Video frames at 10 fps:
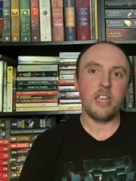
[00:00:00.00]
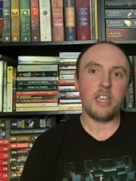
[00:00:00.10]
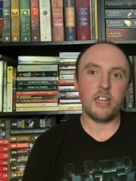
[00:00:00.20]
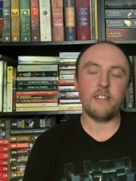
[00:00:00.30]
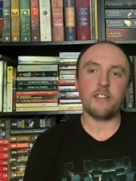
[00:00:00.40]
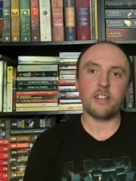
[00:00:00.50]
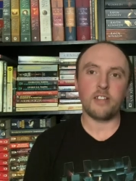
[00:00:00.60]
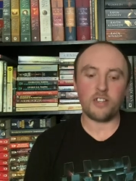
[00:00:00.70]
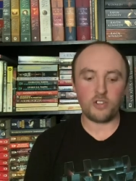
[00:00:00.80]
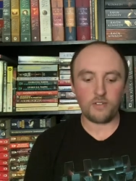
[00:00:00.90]
it is a
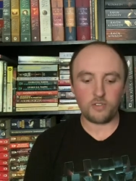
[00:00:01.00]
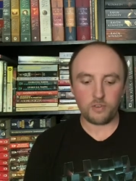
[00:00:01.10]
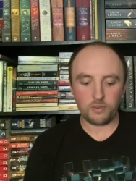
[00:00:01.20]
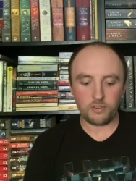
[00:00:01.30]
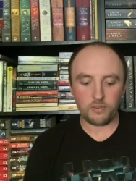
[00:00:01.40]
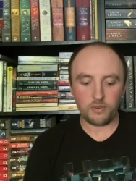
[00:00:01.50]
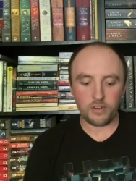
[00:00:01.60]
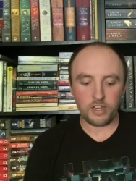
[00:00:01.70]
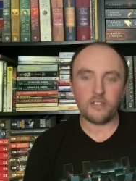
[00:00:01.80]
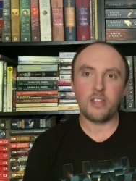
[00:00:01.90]
collection of short
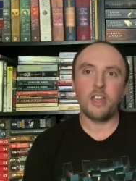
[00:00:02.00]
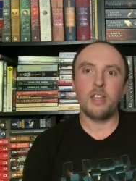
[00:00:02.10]
stories